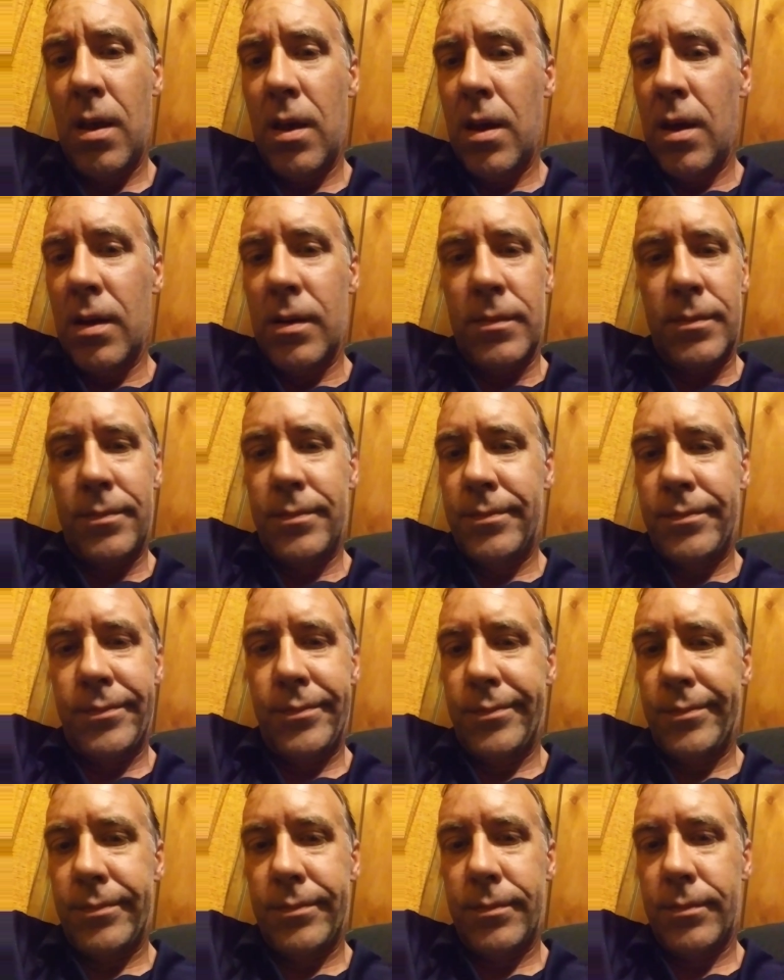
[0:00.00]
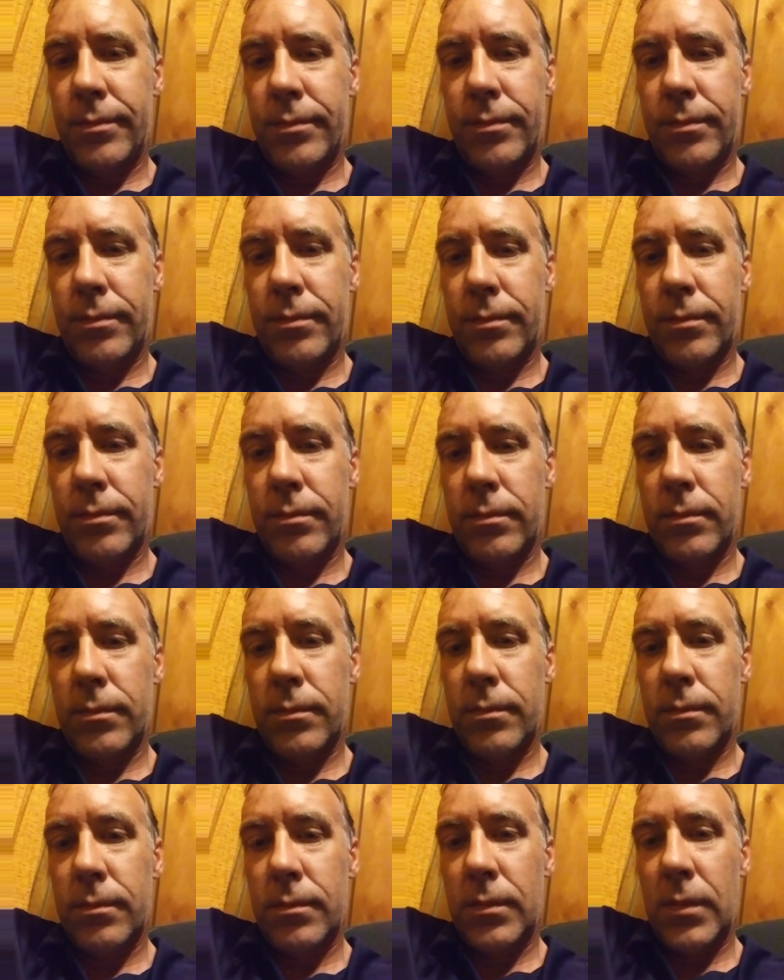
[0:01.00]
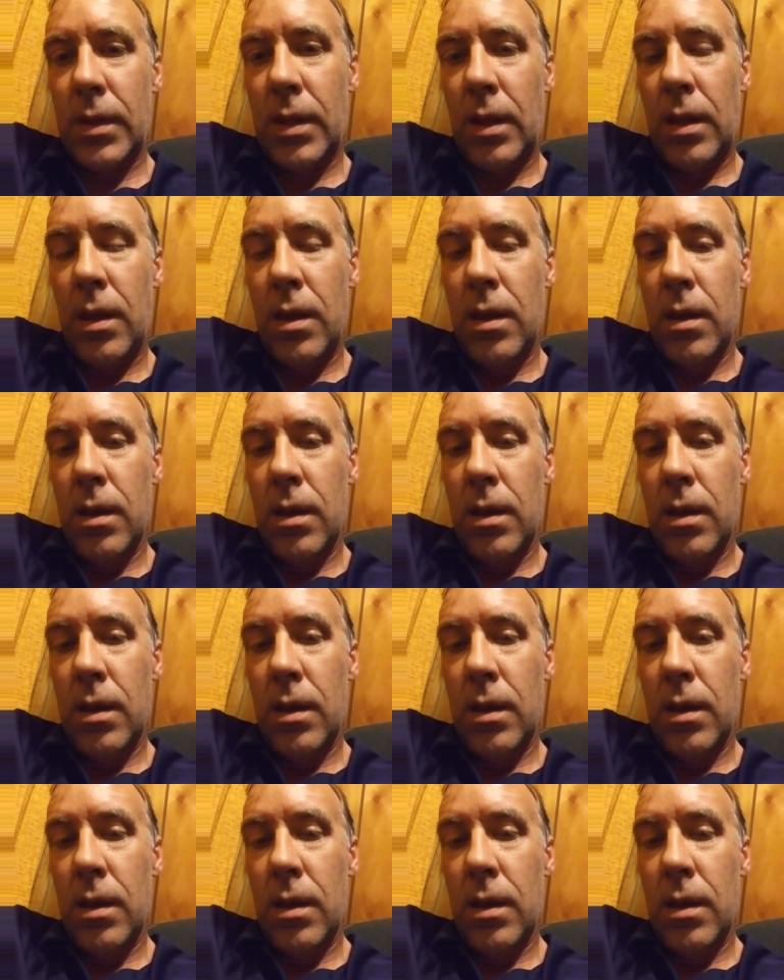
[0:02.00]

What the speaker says: No one is speaking in this clip.